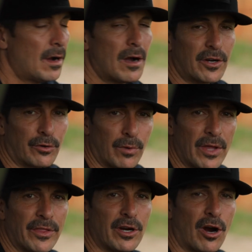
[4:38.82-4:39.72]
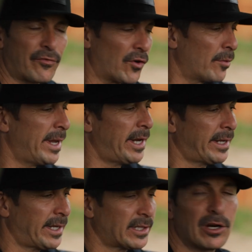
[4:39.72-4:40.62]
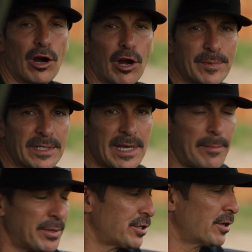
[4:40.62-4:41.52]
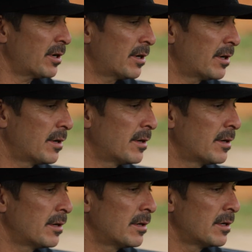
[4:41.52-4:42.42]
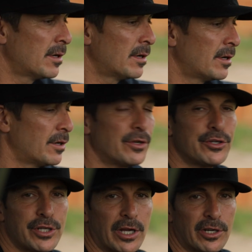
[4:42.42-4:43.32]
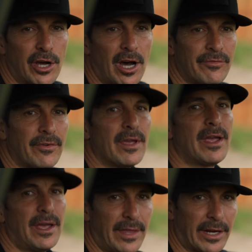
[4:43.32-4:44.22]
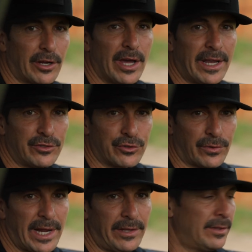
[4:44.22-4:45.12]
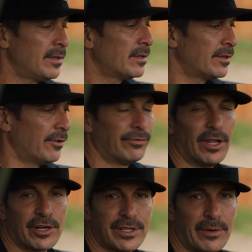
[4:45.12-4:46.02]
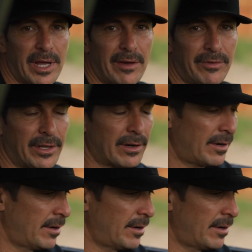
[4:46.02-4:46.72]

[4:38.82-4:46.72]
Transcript: I'm gonna run the car for a minute, get the car up to temperature, shut it off, and then go ahead and drain the flush that we have in there.